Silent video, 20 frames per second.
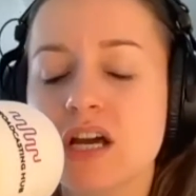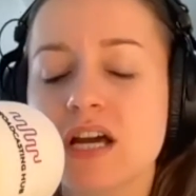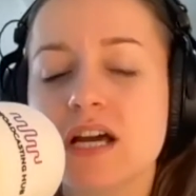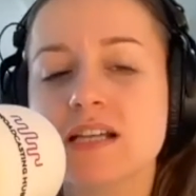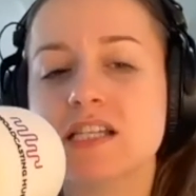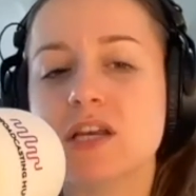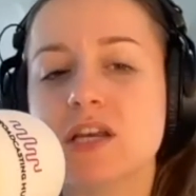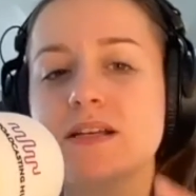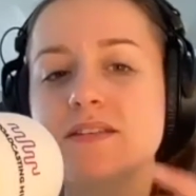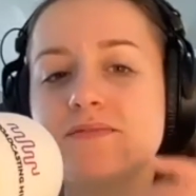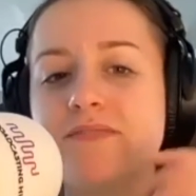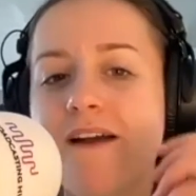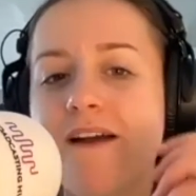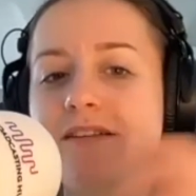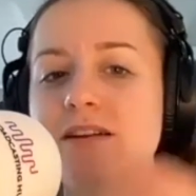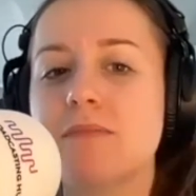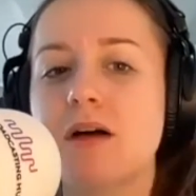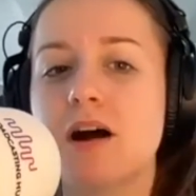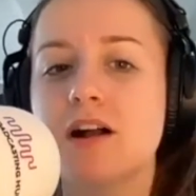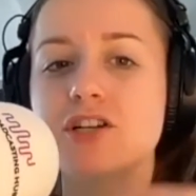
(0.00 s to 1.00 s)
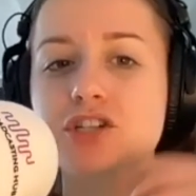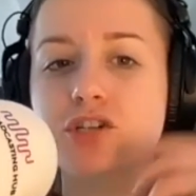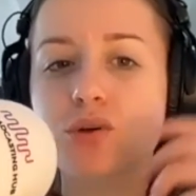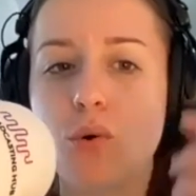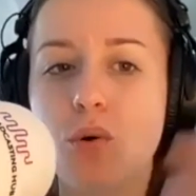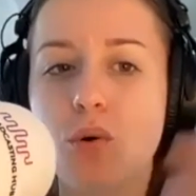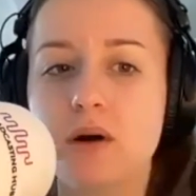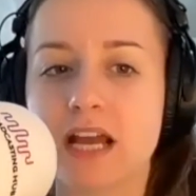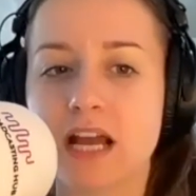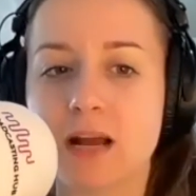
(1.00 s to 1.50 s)
So he's very much
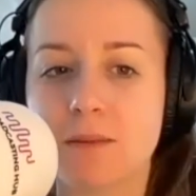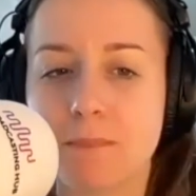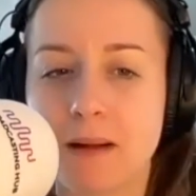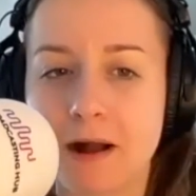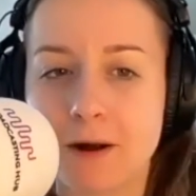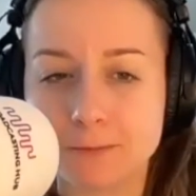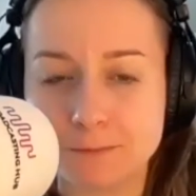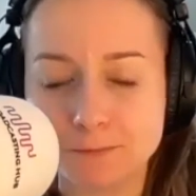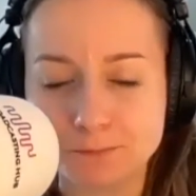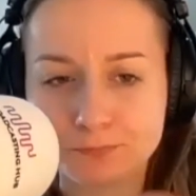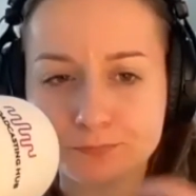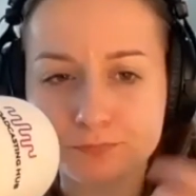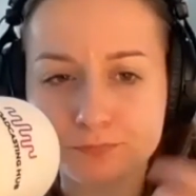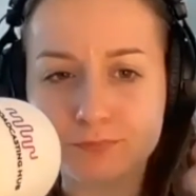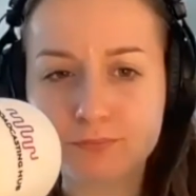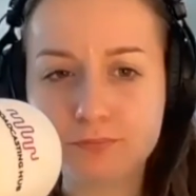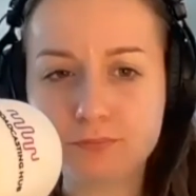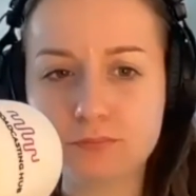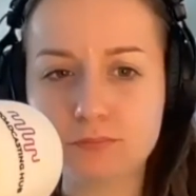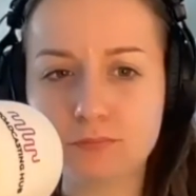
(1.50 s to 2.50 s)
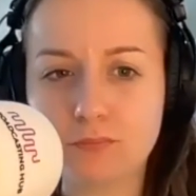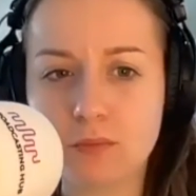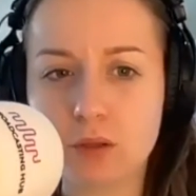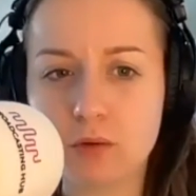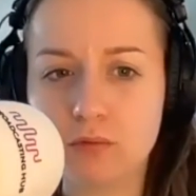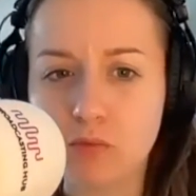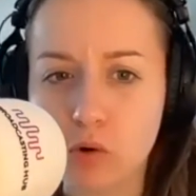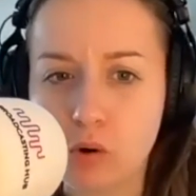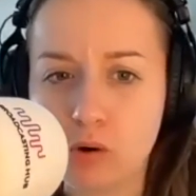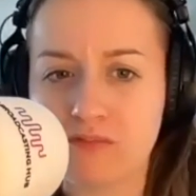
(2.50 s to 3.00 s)
talking about the
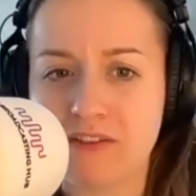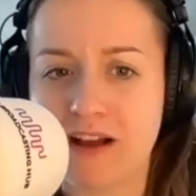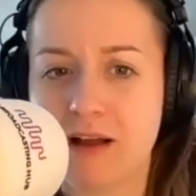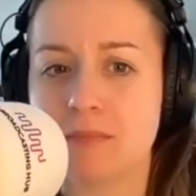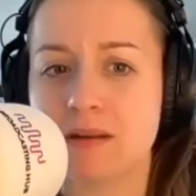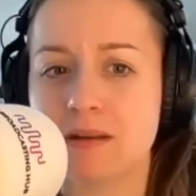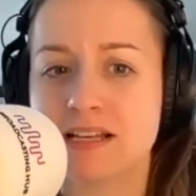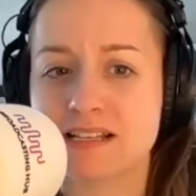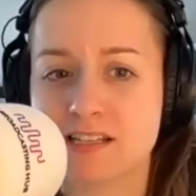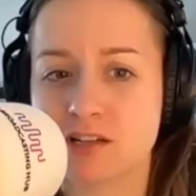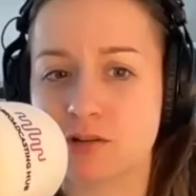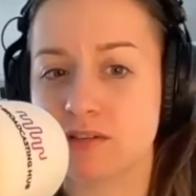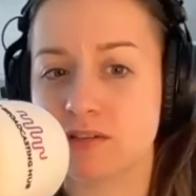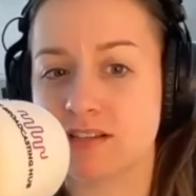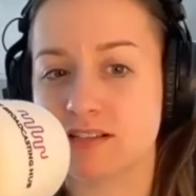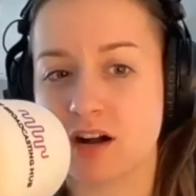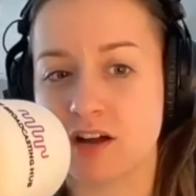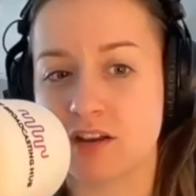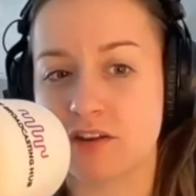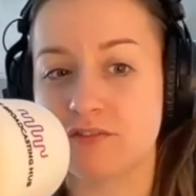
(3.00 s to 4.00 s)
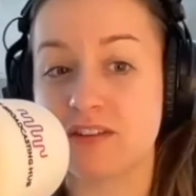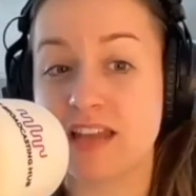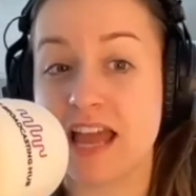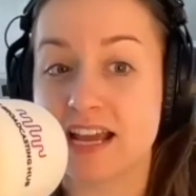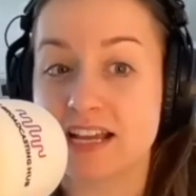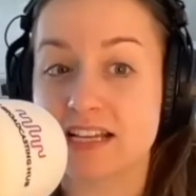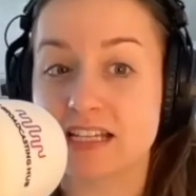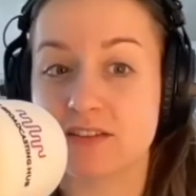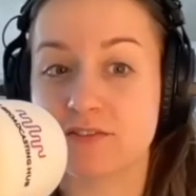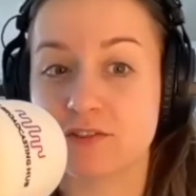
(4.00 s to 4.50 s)
royal family still in this kind of negative